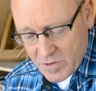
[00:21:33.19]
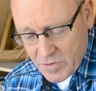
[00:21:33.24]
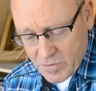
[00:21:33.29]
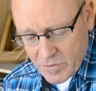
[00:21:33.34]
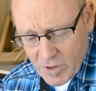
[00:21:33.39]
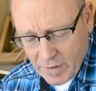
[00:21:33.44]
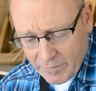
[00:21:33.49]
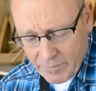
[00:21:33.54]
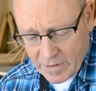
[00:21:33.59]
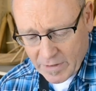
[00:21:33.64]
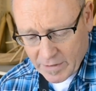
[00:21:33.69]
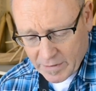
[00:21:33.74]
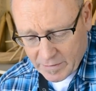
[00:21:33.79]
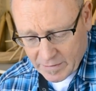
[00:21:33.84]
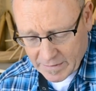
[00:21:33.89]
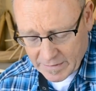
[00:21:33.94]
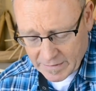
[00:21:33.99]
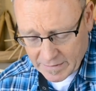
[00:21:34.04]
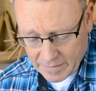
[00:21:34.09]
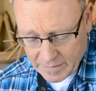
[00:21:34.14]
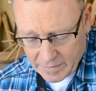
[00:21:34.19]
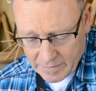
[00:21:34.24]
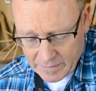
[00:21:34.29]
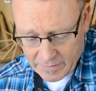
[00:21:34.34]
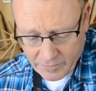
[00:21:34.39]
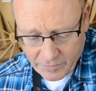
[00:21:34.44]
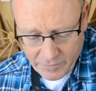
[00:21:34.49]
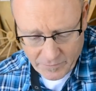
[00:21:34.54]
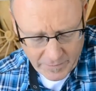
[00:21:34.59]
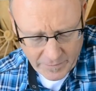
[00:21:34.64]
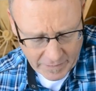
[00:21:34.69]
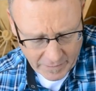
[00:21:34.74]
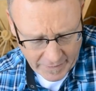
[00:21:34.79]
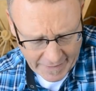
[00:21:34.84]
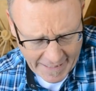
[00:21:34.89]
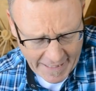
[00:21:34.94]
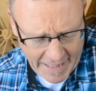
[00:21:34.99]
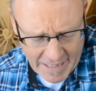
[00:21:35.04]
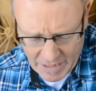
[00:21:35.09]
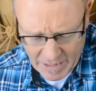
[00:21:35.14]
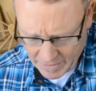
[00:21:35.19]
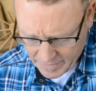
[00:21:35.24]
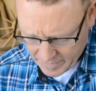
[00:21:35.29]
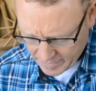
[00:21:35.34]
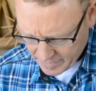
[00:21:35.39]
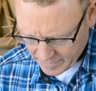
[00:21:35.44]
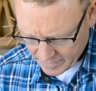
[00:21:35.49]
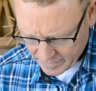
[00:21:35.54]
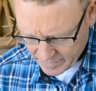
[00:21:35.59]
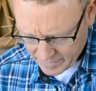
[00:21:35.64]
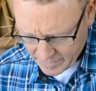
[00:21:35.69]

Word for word: shove their, uh, their head